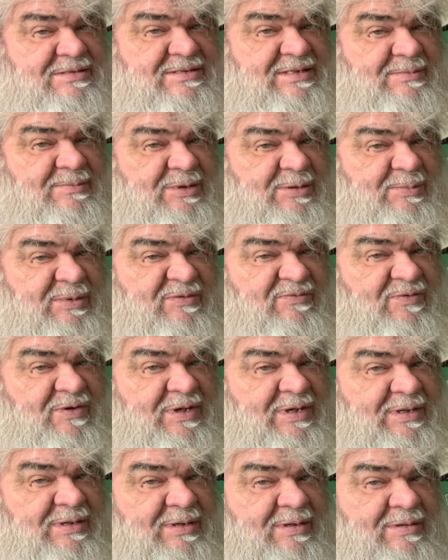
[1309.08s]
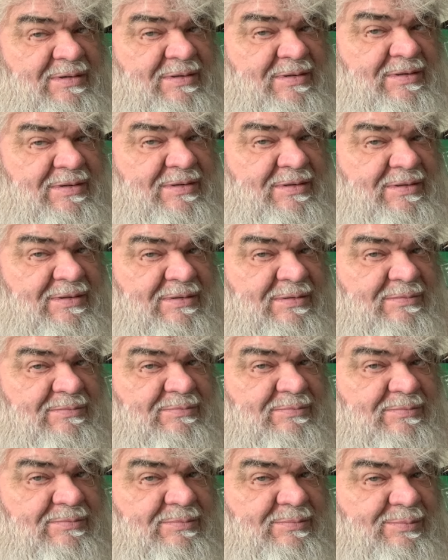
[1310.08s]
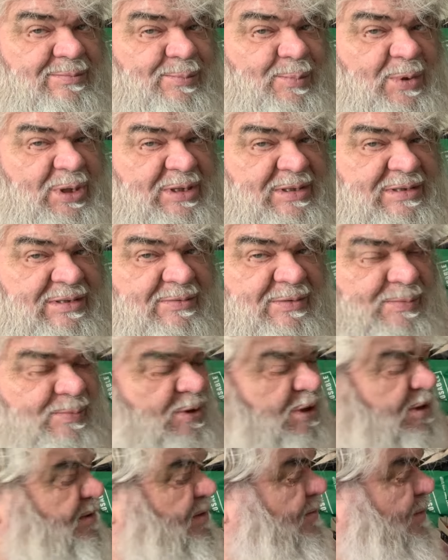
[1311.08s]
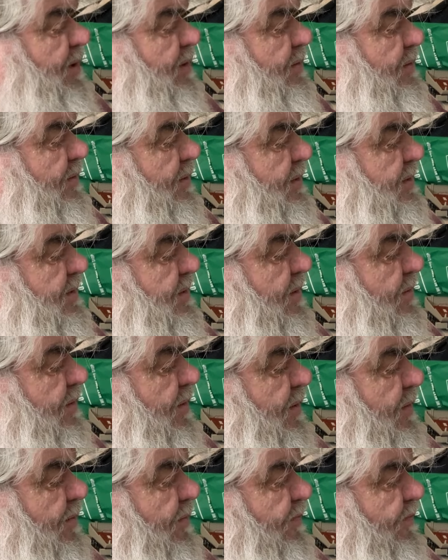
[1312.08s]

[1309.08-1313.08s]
seem to be fine. But until we plug them in, we just don't know.